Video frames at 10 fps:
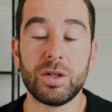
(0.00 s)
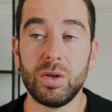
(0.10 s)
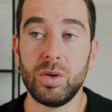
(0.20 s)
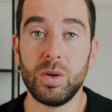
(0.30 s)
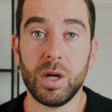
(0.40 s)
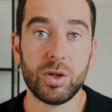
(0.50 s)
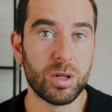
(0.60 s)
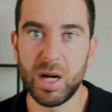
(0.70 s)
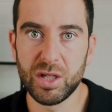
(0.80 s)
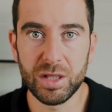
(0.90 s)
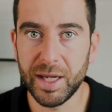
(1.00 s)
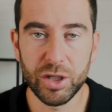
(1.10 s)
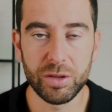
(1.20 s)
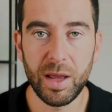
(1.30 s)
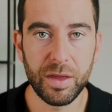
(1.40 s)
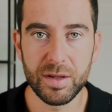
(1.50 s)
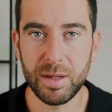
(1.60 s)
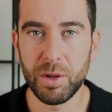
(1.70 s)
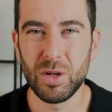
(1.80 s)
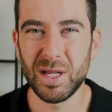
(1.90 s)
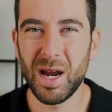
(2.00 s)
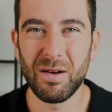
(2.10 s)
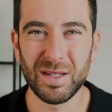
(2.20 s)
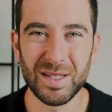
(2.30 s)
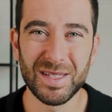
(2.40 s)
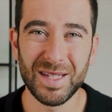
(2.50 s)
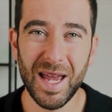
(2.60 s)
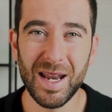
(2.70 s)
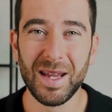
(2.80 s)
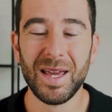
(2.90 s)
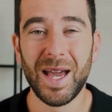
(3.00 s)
to try and just like strengthen some of those areas instead